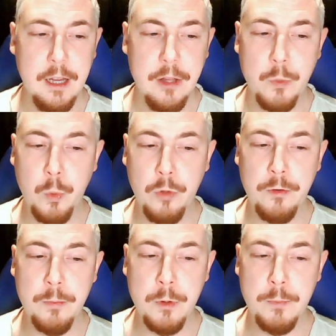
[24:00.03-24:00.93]
The Wolf
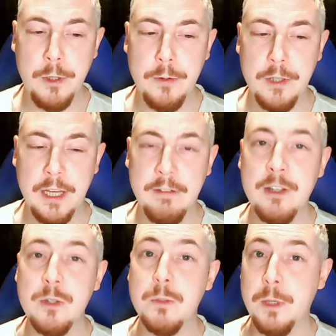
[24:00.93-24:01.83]
and Moon Pewter
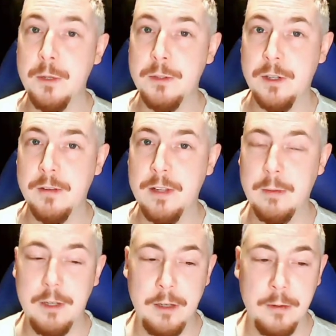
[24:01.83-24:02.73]
keyring, so it's pewter, there we go.